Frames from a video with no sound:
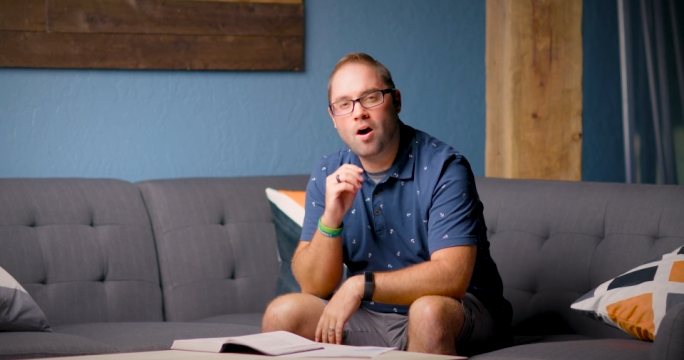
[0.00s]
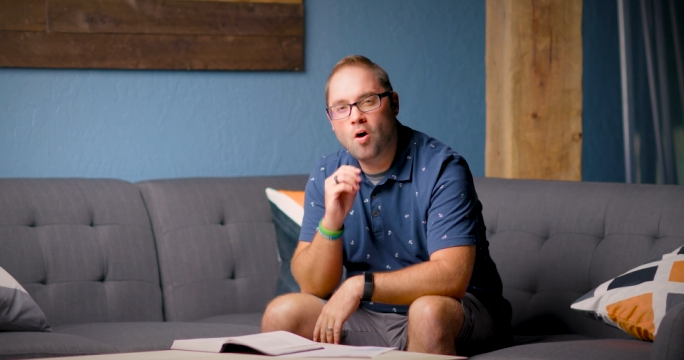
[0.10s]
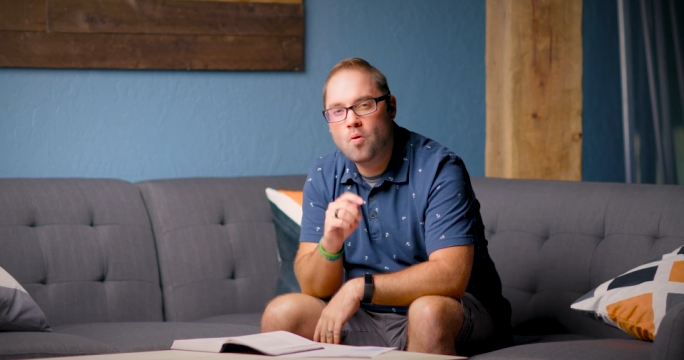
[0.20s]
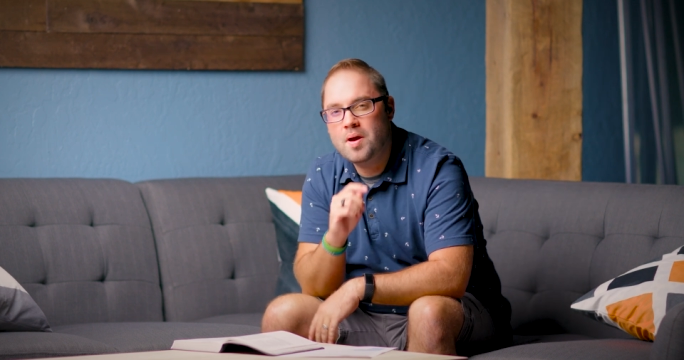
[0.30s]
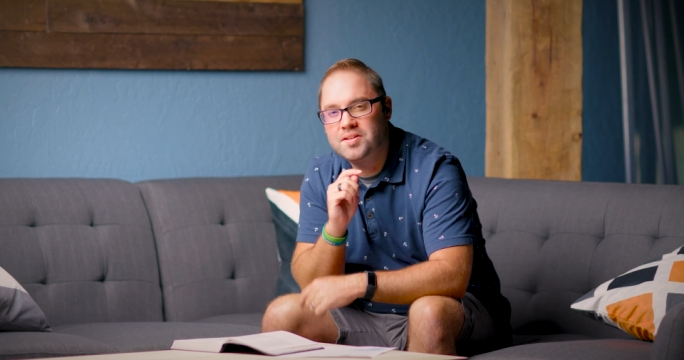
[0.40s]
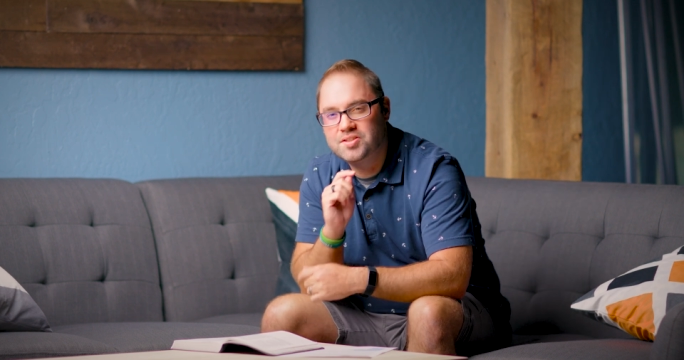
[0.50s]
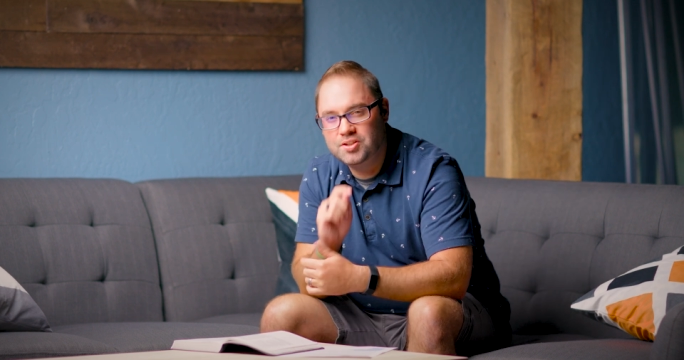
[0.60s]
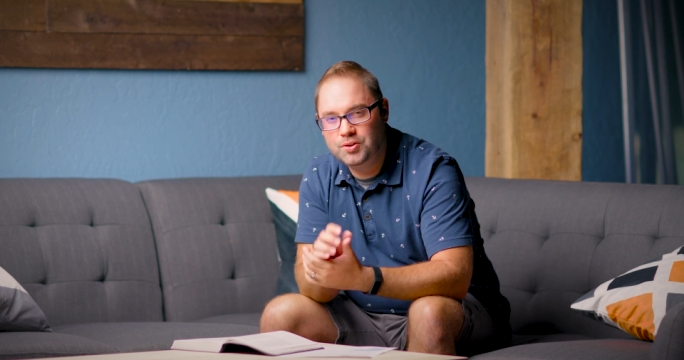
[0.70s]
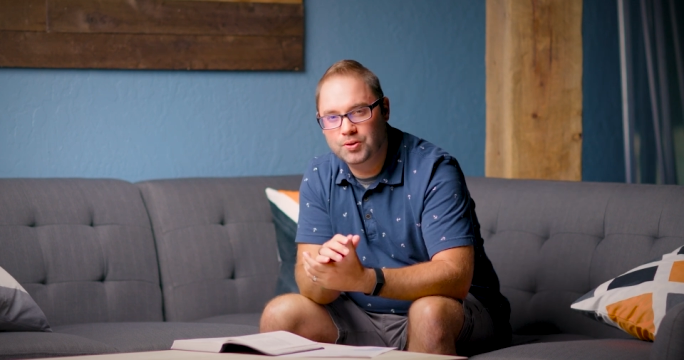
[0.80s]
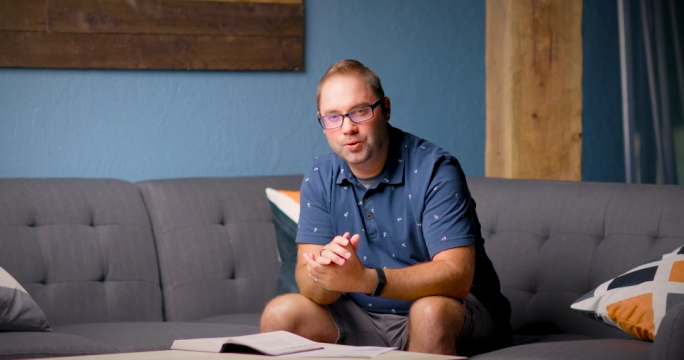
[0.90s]
always
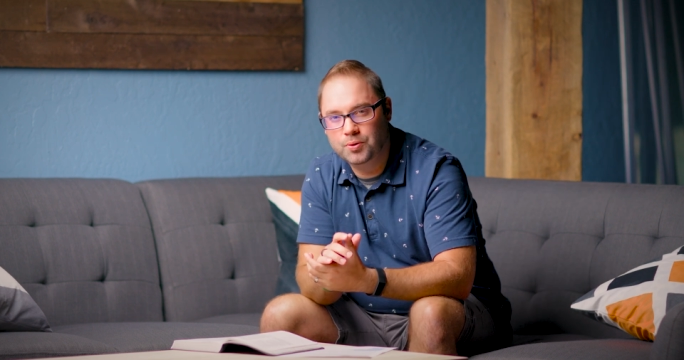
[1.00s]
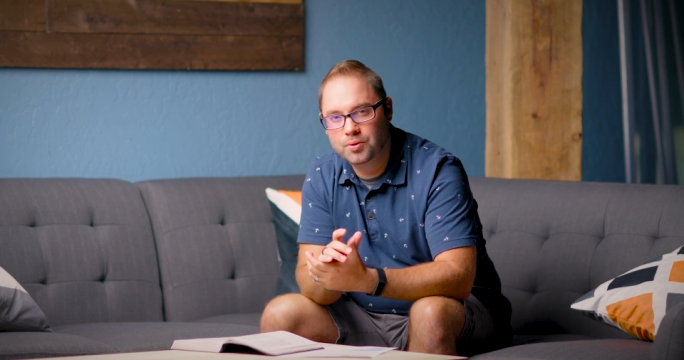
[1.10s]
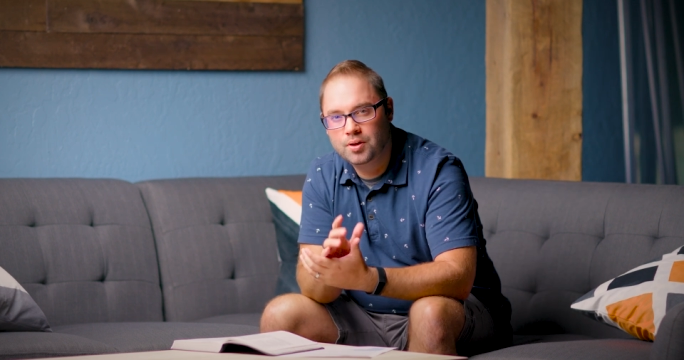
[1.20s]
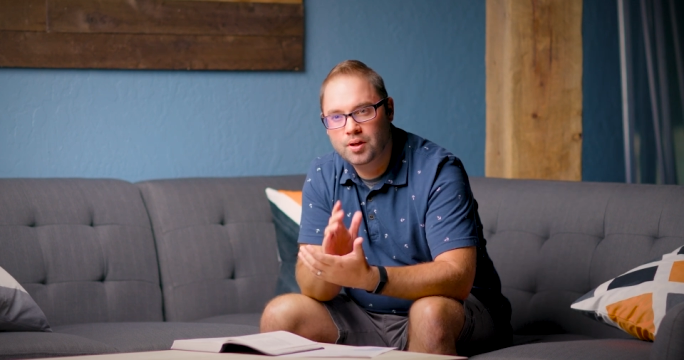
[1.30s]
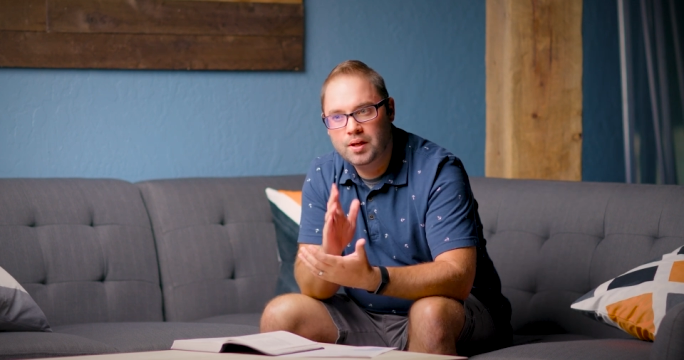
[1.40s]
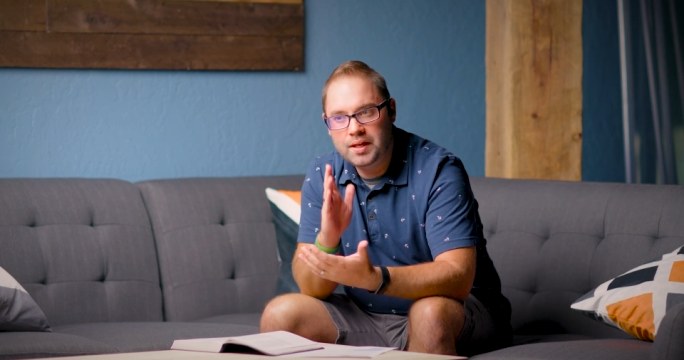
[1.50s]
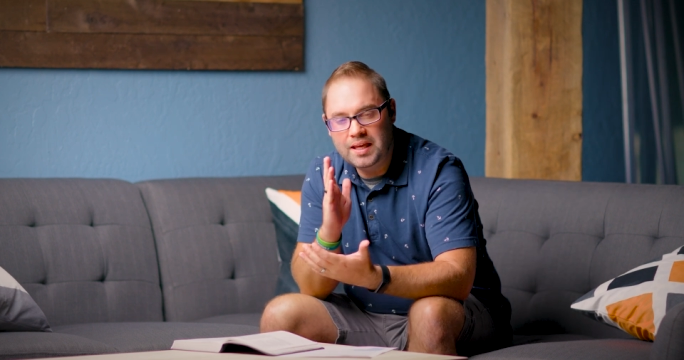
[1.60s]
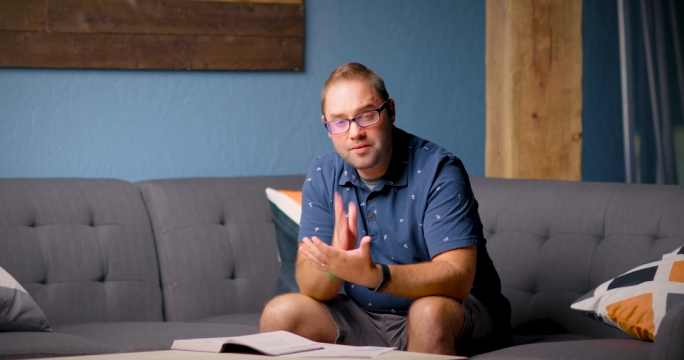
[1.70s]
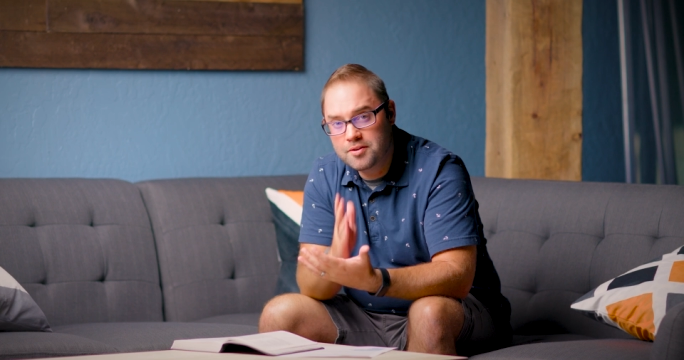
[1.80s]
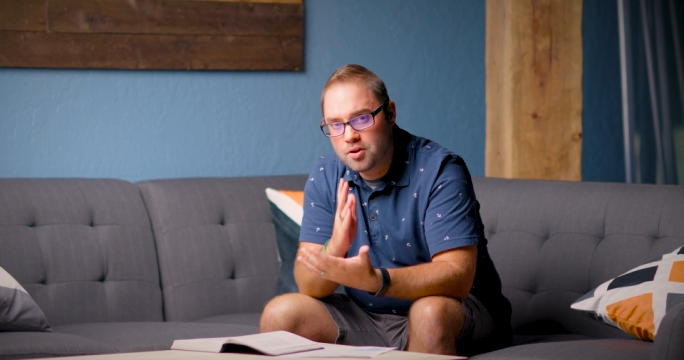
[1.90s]
knew,
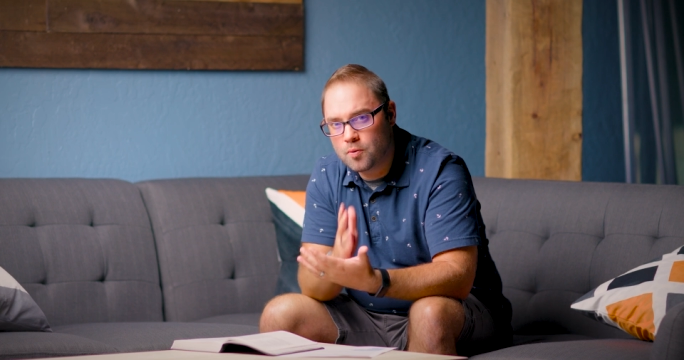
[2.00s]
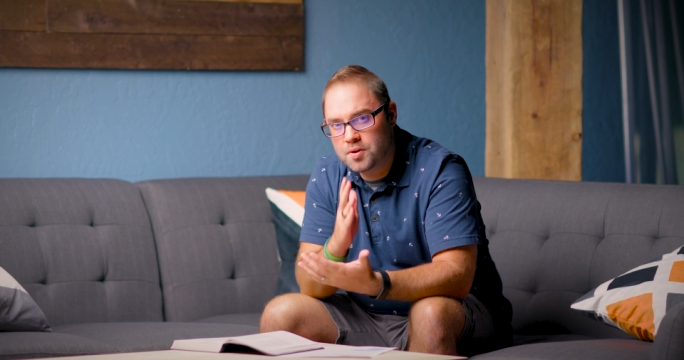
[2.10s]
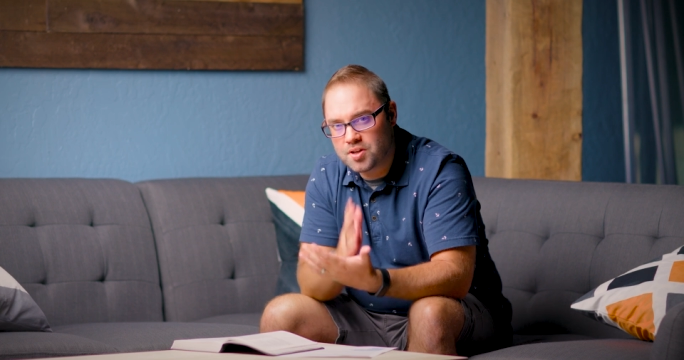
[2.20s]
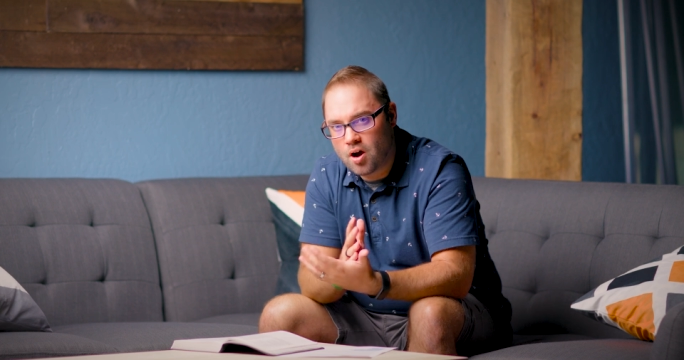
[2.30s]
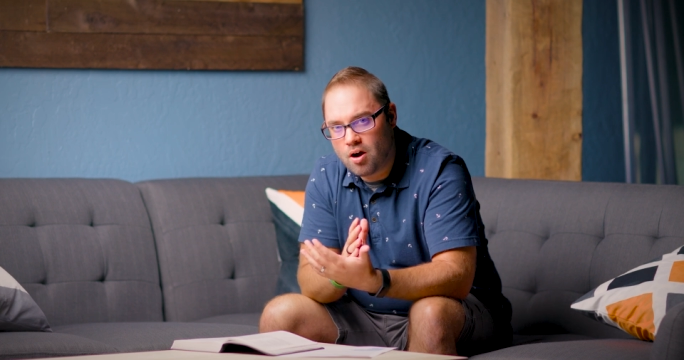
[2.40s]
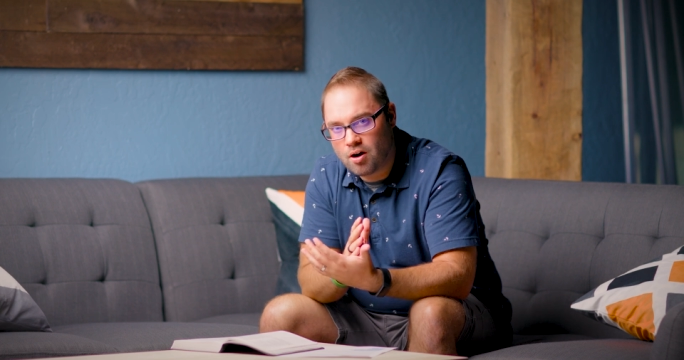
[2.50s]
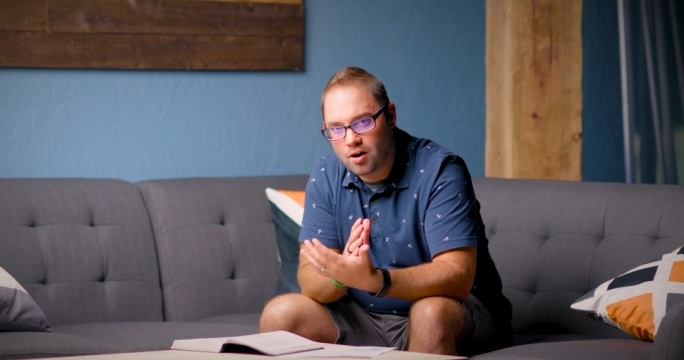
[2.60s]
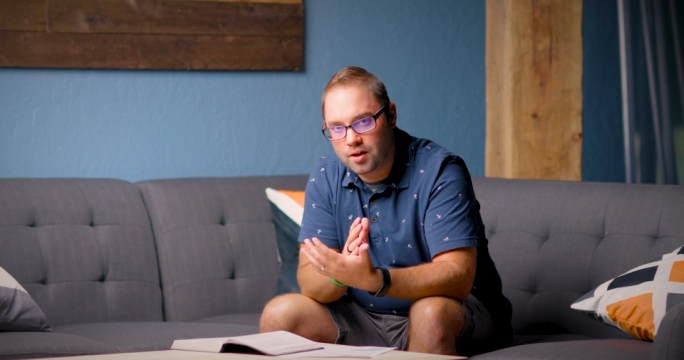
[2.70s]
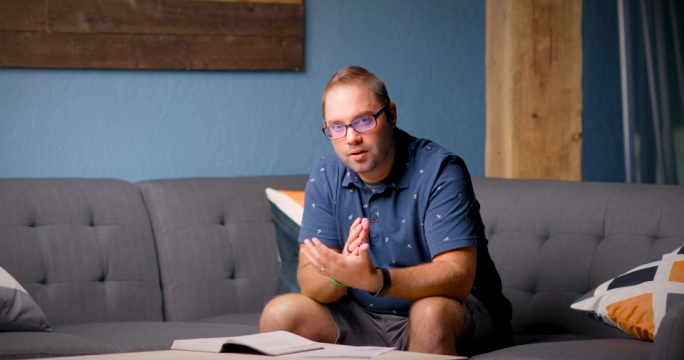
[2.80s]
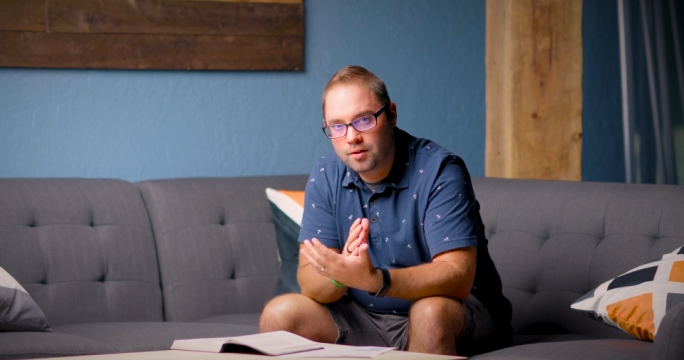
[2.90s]
even though it was
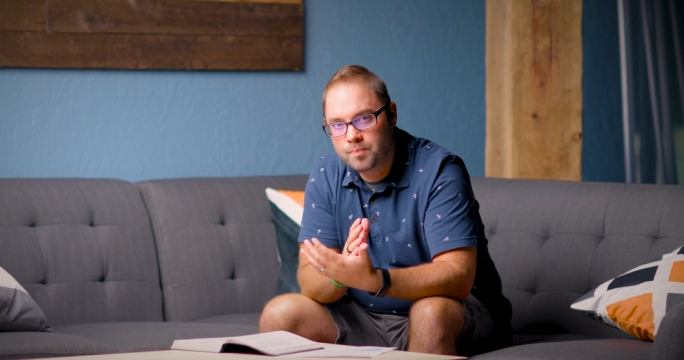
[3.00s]
hard,